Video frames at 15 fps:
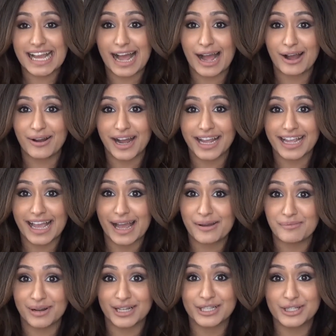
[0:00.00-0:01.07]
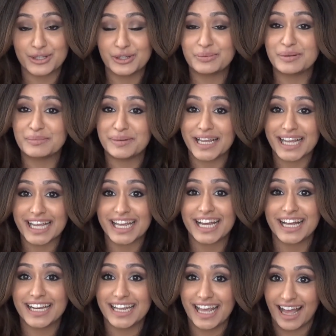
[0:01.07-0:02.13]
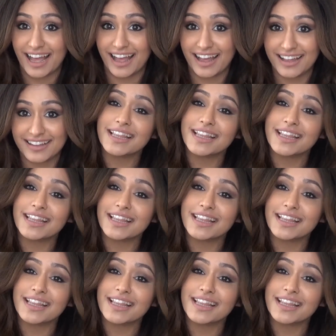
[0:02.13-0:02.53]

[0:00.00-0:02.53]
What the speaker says: how I get my super big curly hair.